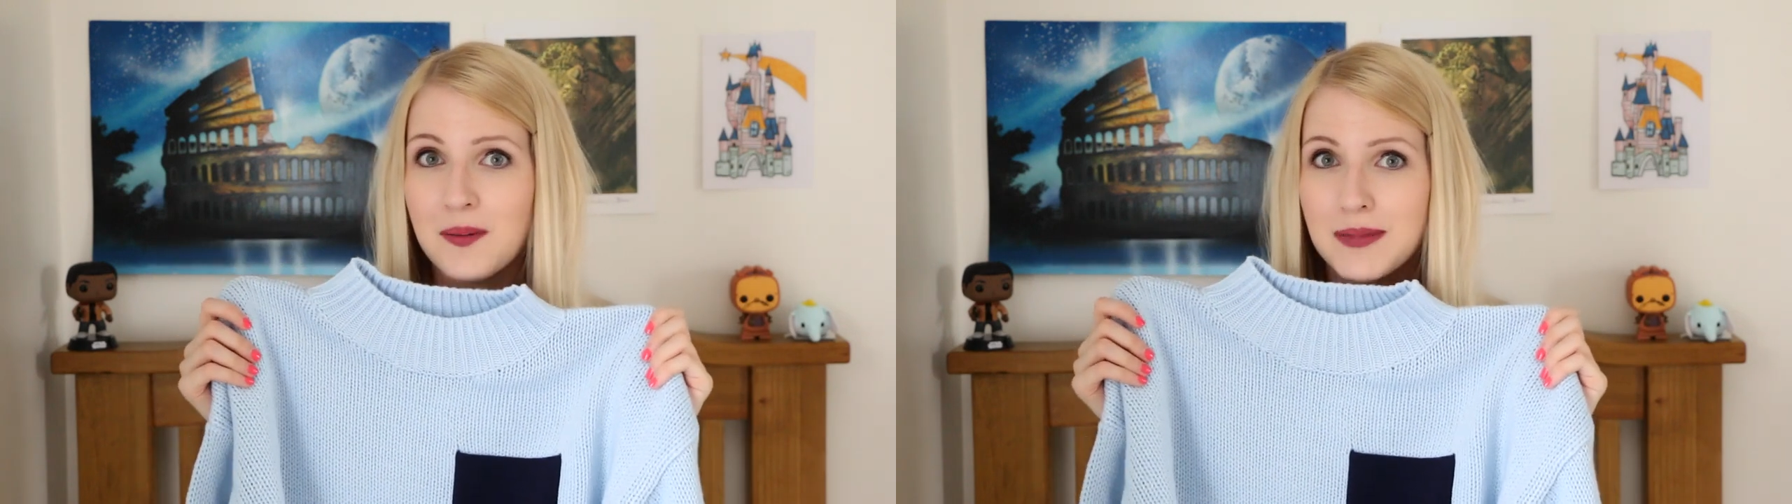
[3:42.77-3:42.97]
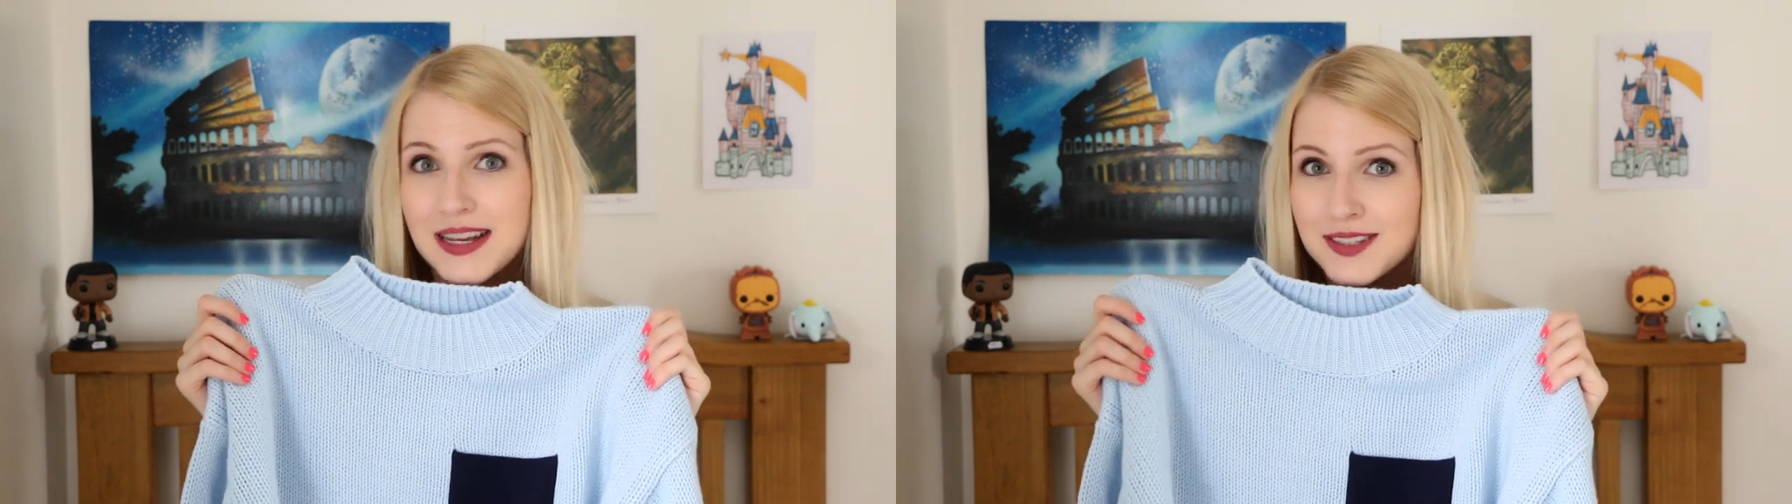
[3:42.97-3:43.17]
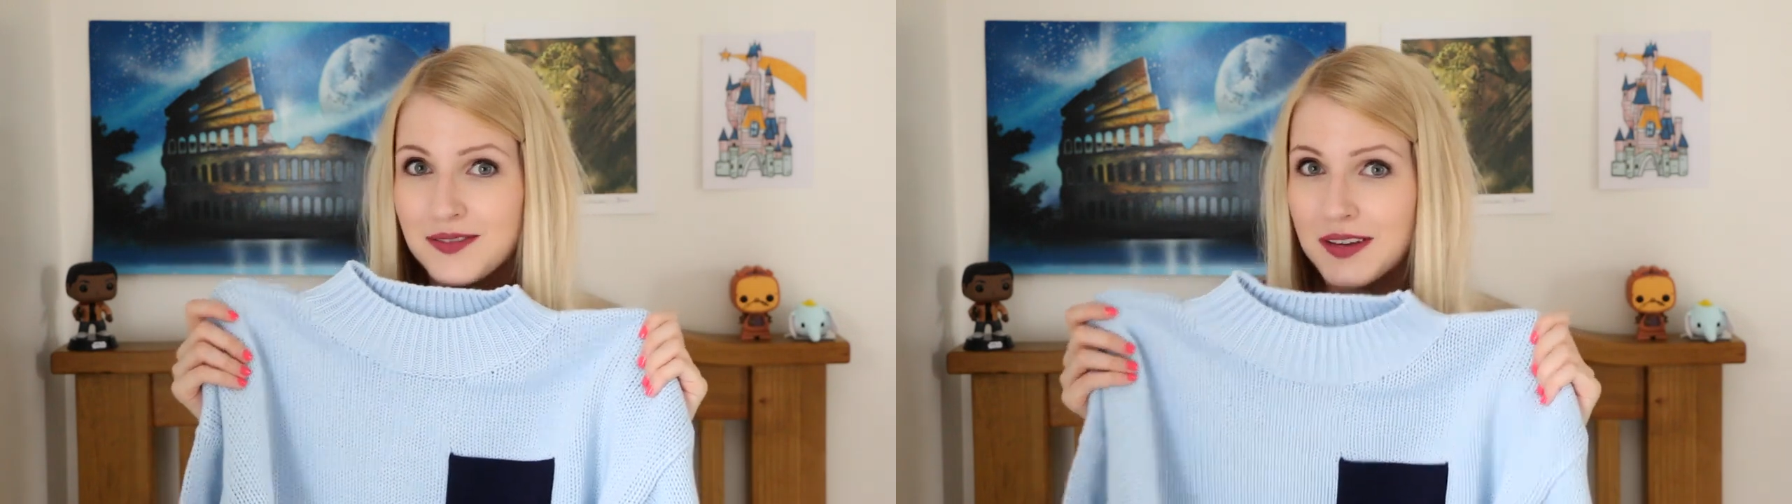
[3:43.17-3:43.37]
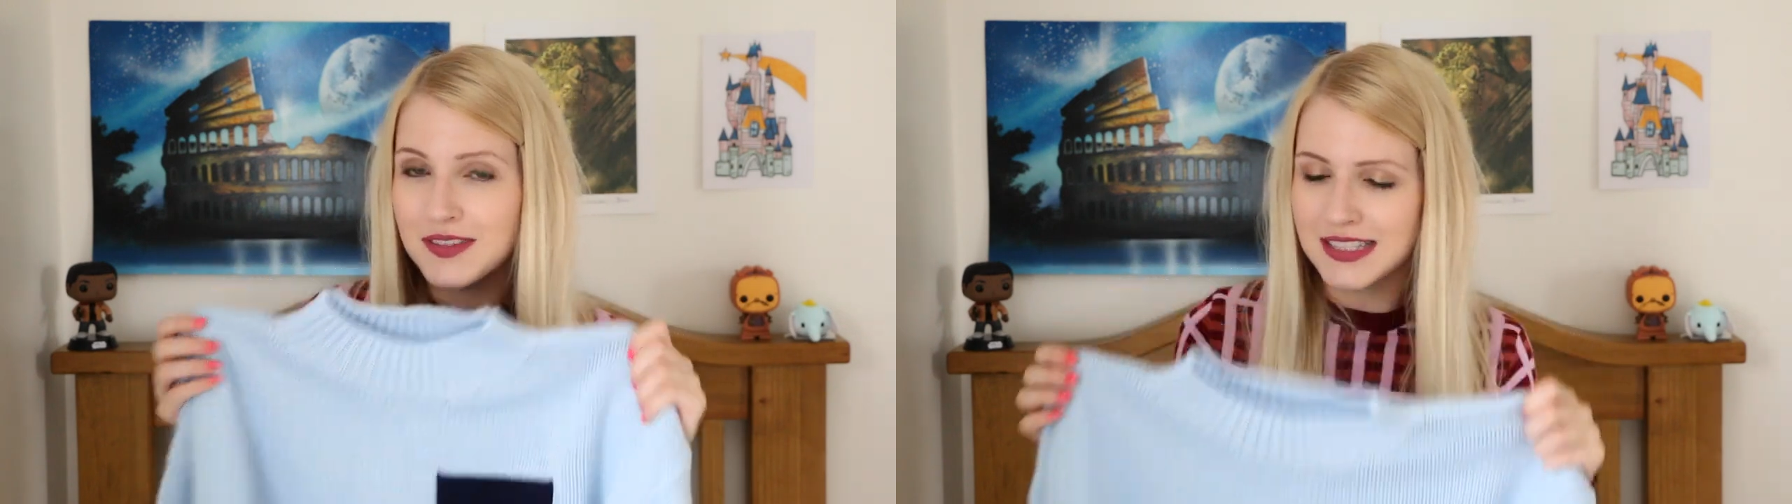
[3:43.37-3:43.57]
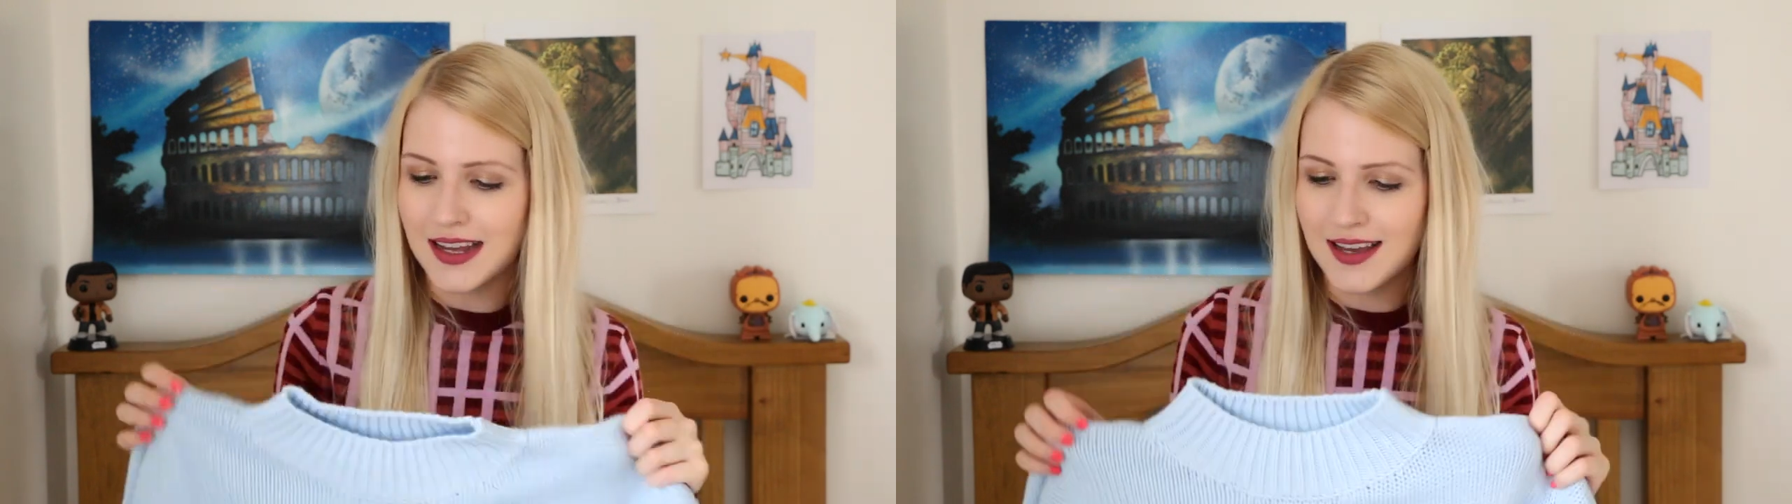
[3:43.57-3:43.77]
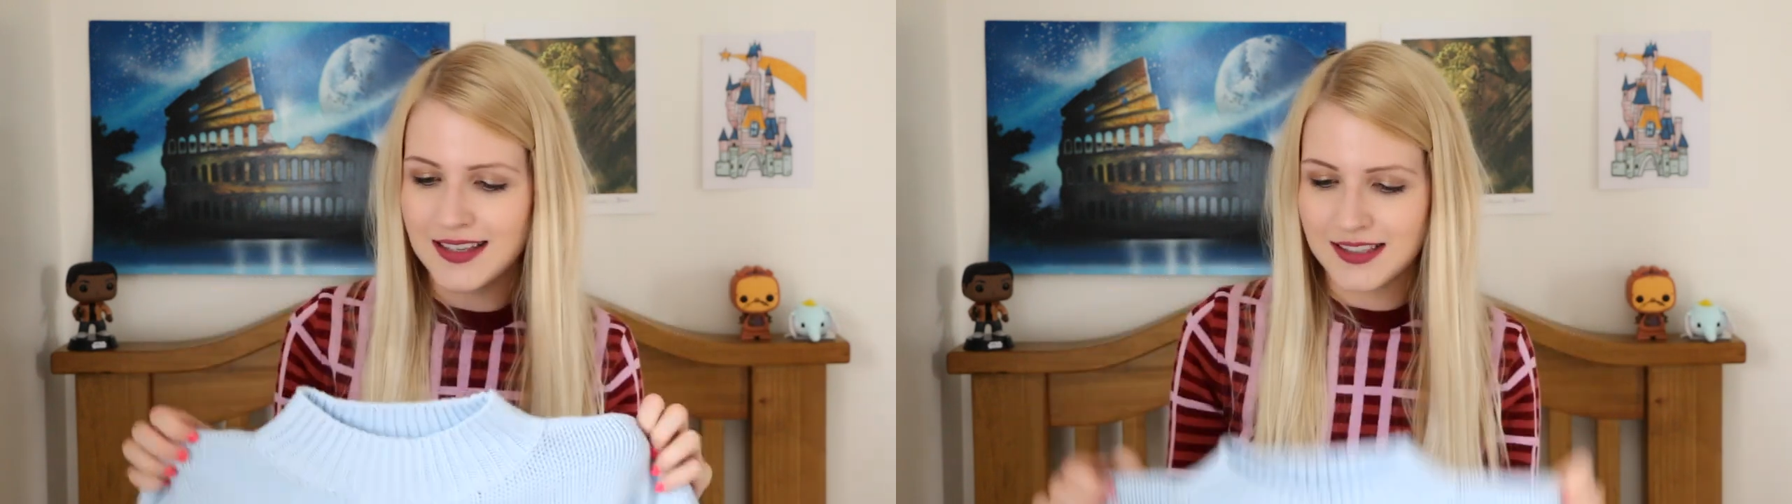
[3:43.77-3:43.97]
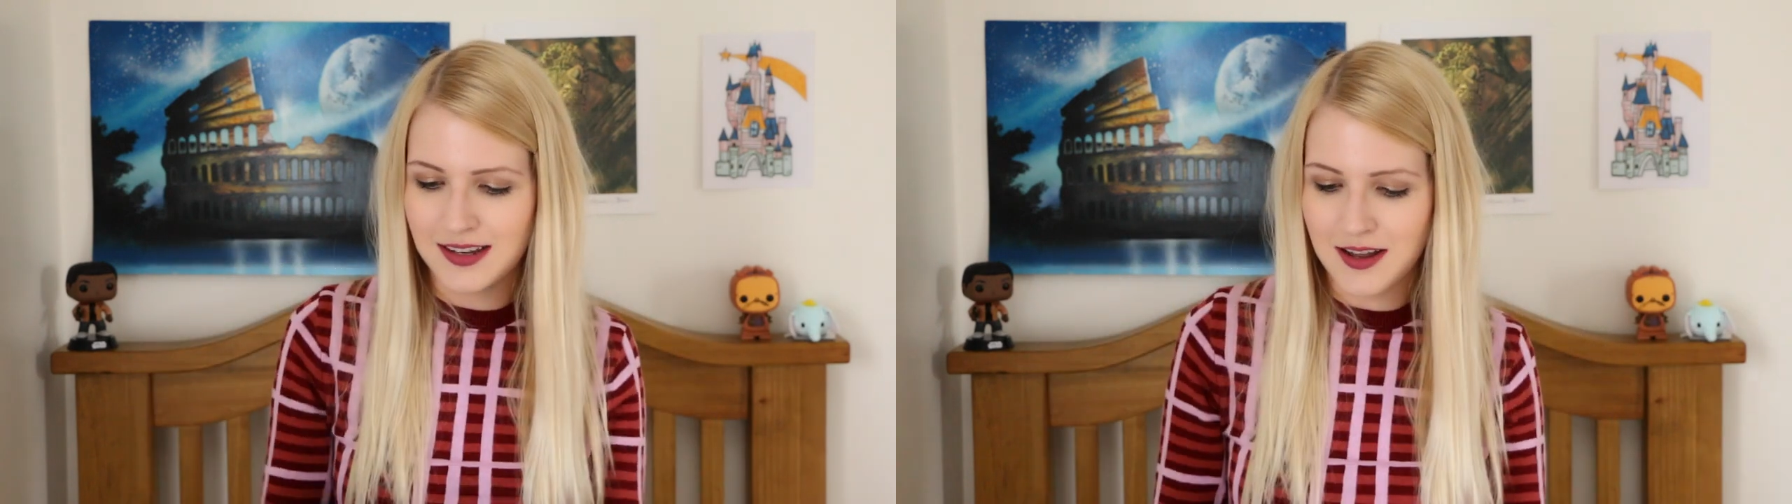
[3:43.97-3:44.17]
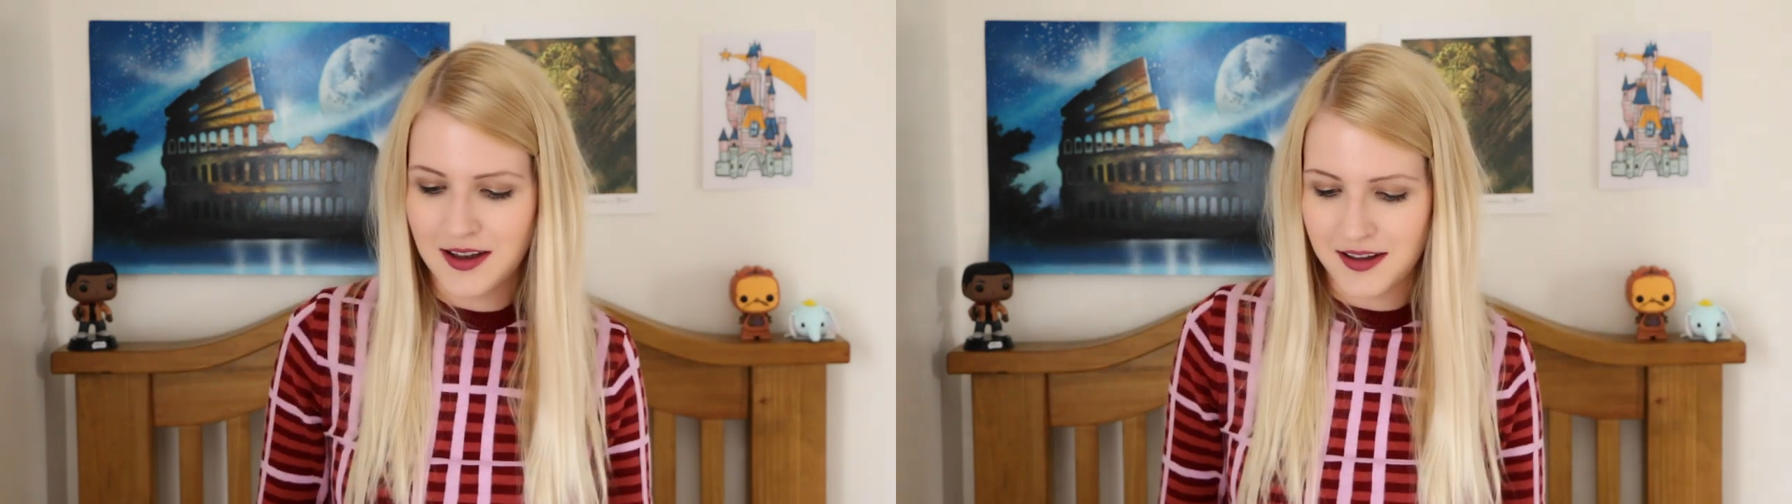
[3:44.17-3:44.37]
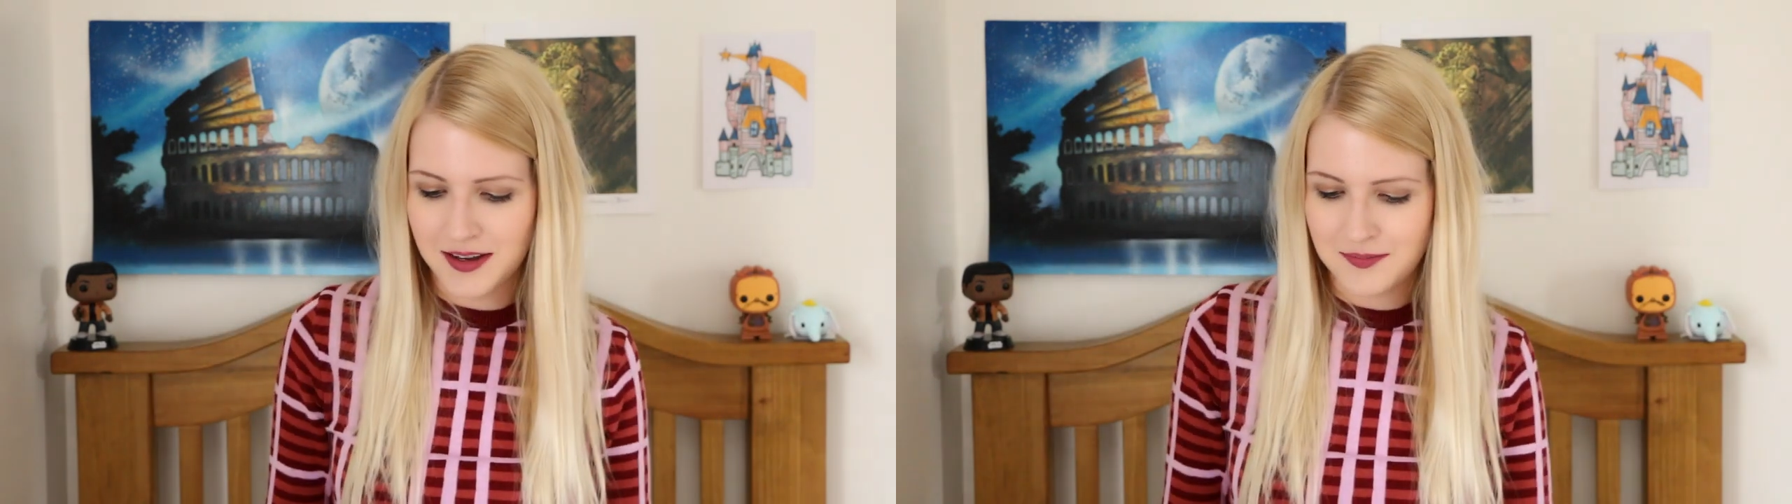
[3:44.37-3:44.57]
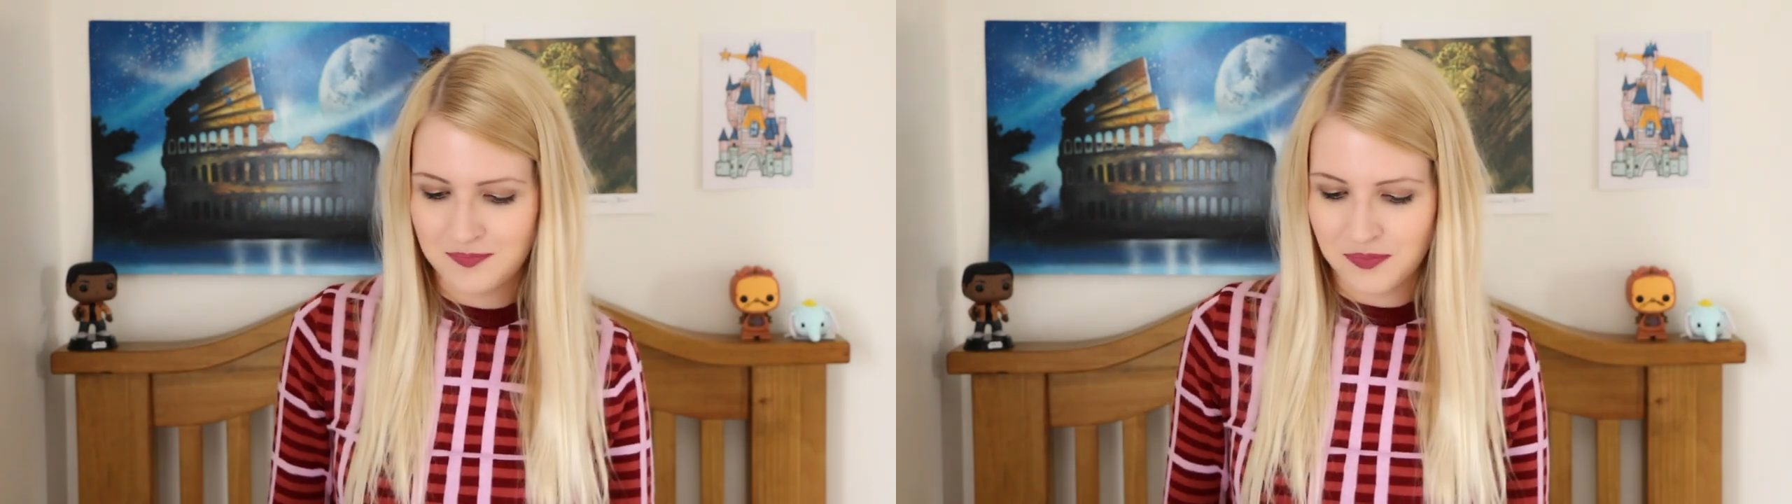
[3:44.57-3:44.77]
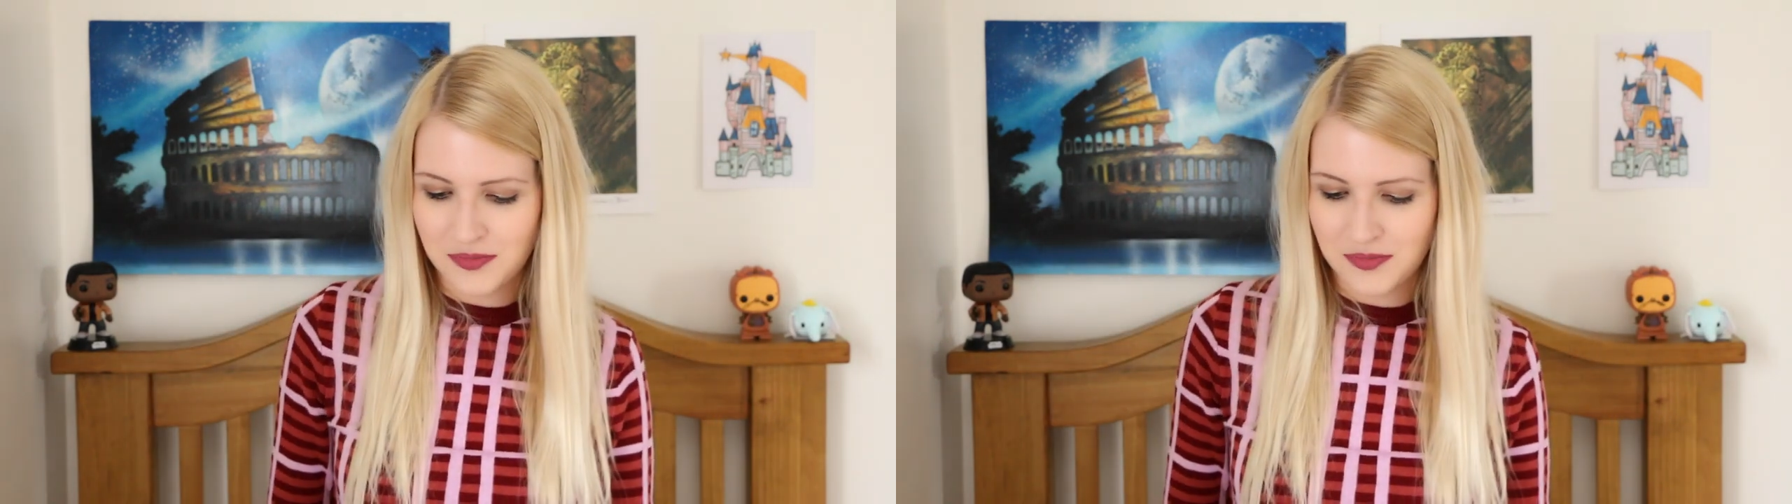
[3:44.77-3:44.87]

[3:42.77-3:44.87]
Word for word: oversized look,